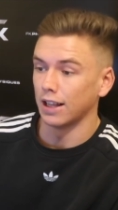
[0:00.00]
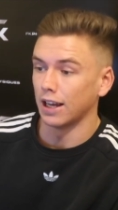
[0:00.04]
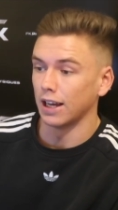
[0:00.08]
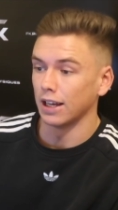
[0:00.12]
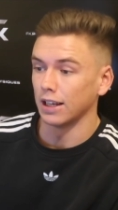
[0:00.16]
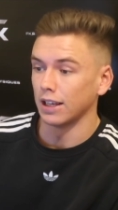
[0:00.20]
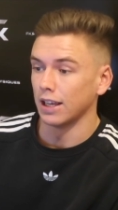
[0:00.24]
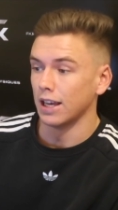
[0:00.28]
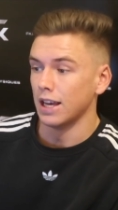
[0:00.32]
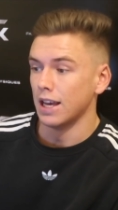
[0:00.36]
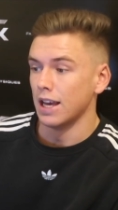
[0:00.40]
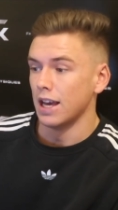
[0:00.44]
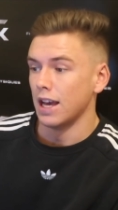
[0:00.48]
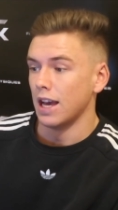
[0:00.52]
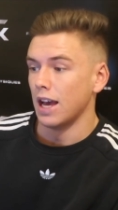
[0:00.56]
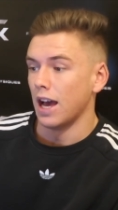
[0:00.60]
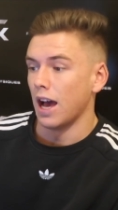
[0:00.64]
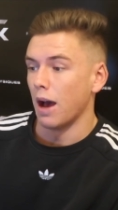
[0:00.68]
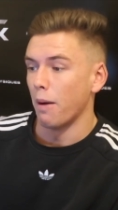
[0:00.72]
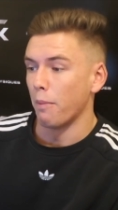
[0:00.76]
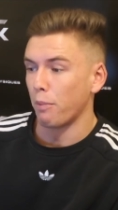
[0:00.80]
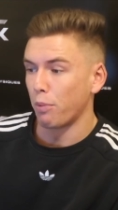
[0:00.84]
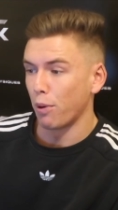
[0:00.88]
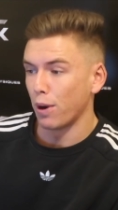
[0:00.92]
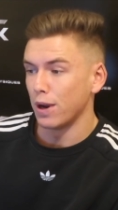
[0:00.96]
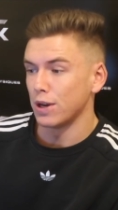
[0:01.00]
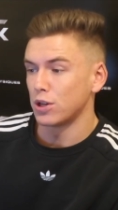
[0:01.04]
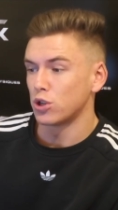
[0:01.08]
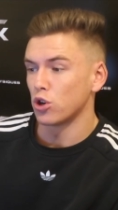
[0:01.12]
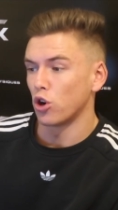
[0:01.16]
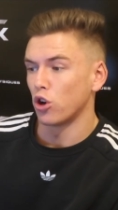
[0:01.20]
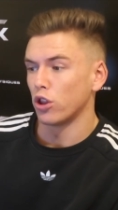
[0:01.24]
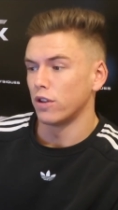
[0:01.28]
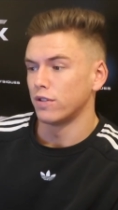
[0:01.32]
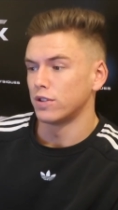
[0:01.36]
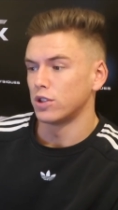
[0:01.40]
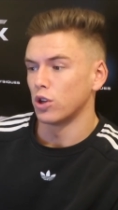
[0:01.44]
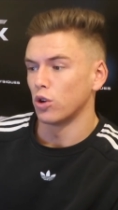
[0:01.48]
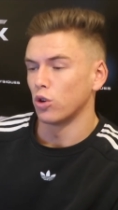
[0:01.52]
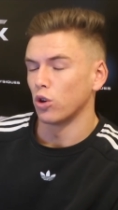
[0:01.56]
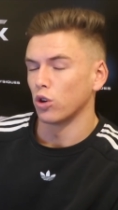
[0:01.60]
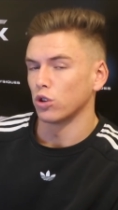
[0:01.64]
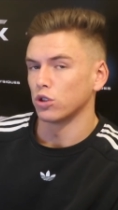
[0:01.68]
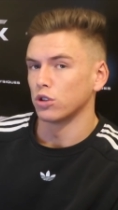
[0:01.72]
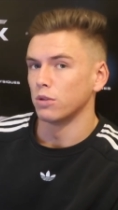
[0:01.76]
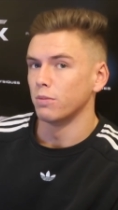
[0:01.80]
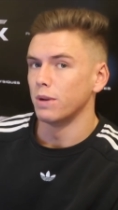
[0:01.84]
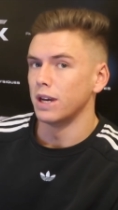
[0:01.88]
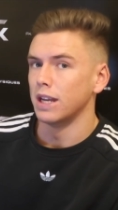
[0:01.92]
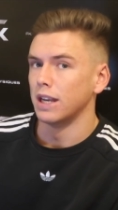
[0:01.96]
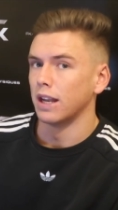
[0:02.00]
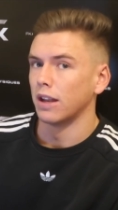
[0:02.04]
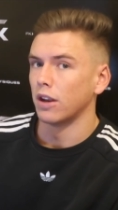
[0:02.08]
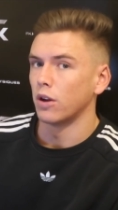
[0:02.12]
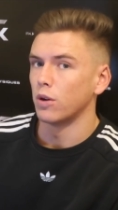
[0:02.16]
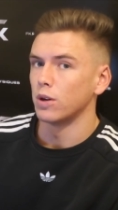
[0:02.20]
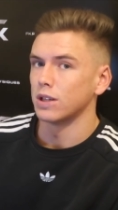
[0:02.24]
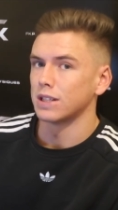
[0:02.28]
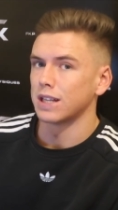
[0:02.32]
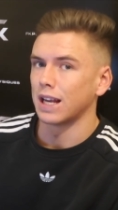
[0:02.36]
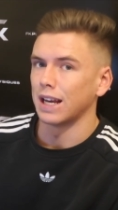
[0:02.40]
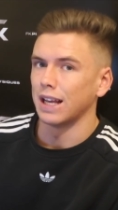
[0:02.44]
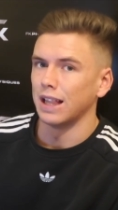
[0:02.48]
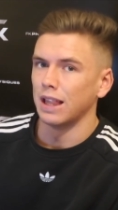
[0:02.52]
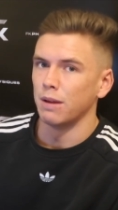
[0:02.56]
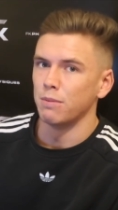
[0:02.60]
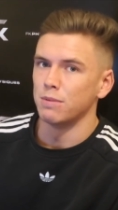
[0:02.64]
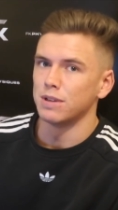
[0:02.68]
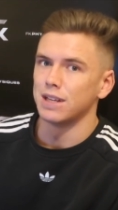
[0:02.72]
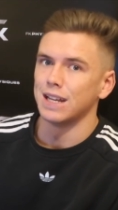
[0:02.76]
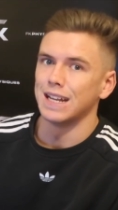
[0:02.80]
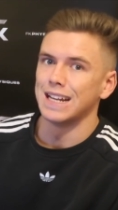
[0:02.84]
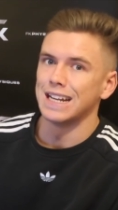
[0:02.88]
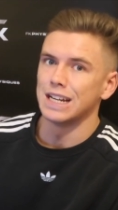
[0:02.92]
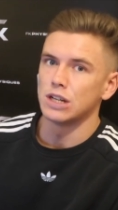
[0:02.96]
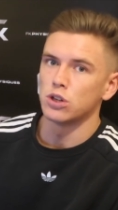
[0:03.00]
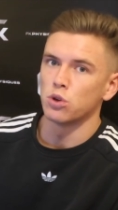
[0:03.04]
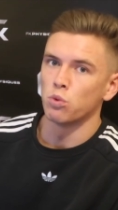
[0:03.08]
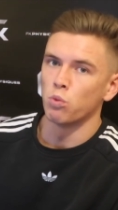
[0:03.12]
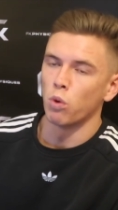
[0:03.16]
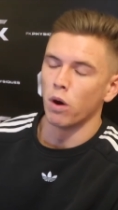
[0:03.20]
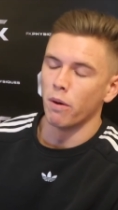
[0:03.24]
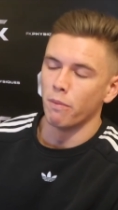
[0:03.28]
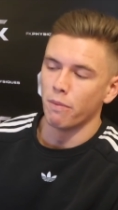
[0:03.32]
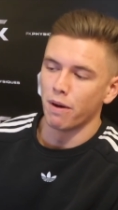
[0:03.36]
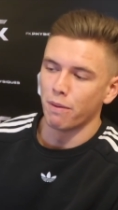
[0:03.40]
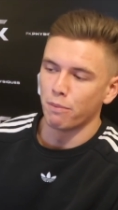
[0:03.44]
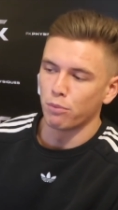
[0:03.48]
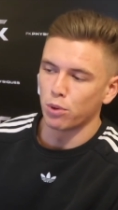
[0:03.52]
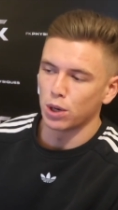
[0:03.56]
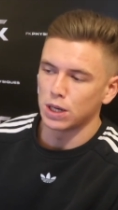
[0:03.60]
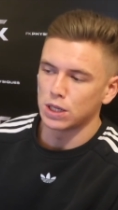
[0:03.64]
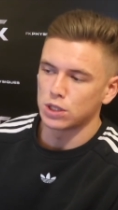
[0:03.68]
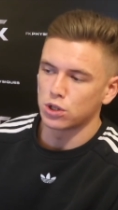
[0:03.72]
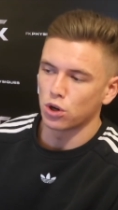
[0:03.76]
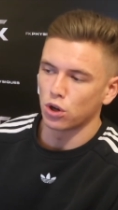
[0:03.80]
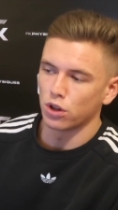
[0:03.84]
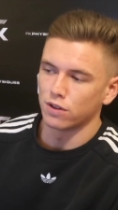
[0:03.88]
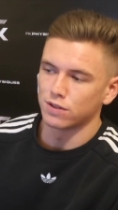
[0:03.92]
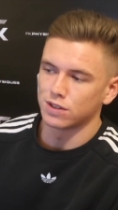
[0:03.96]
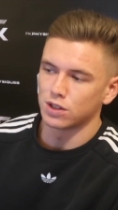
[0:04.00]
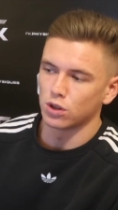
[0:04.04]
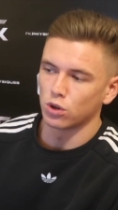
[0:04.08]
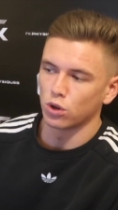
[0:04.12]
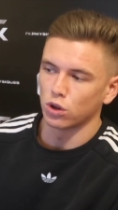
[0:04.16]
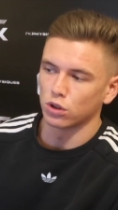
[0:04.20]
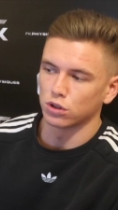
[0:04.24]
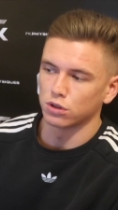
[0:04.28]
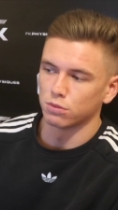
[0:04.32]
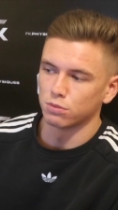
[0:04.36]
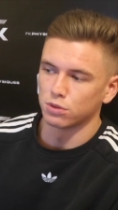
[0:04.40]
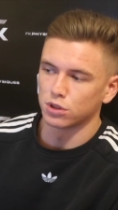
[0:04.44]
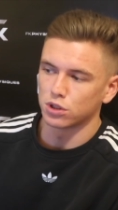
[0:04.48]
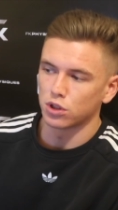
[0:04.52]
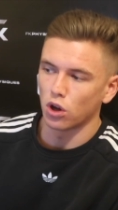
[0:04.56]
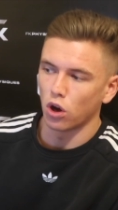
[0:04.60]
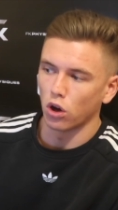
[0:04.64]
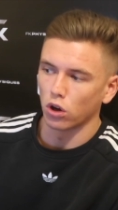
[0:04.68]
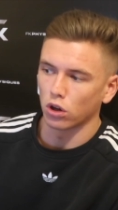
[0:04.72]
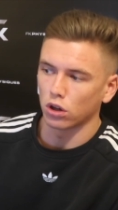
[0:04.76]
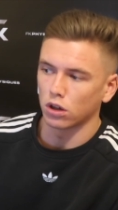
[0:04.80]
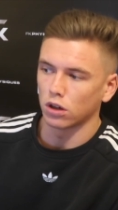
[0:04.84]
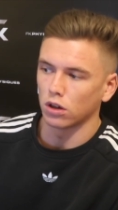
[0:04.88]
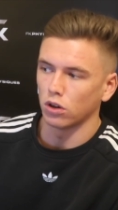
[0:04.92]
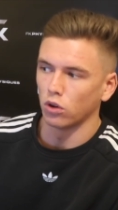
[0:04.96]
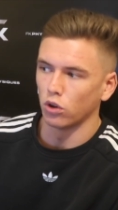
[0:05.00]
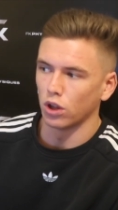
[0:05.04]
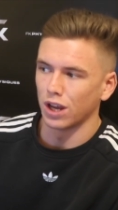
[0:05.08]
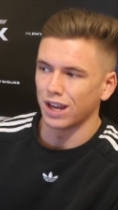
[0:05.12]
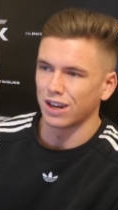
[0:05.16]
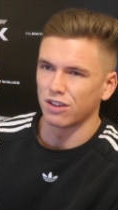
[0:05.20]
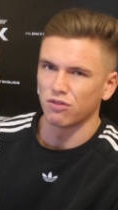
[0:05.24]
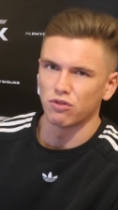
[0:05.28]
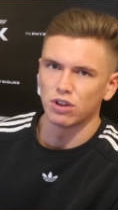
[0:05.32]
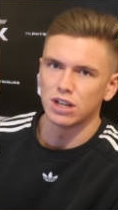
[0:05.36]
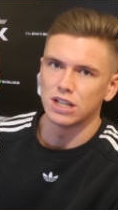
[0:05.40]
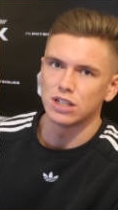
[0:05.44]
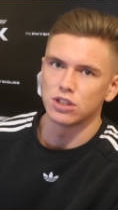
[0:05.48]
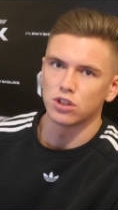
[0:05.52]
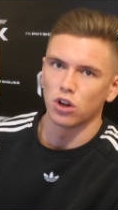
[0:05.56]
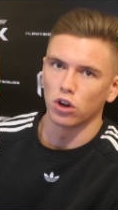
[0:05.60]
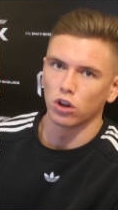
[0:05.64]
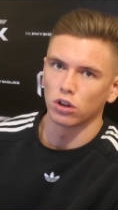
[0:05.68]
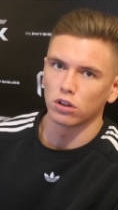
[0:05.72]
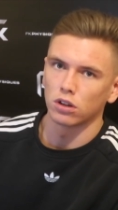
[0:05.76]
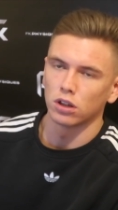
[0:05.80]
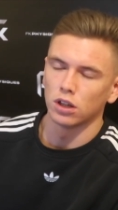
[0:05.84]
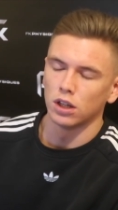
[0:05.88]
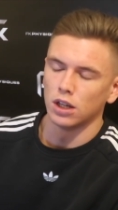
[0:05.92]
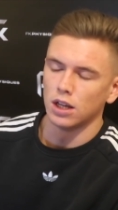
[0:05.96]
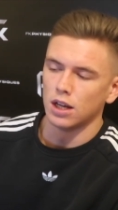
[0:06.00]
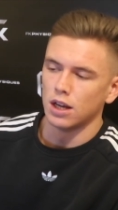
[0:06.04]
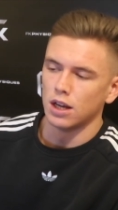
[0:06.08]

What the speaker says: Like, I'm pretty sure they've still got some in. I know it's like a limited edition one, but I'm pretty sure they've still got some stock, or they had a restock.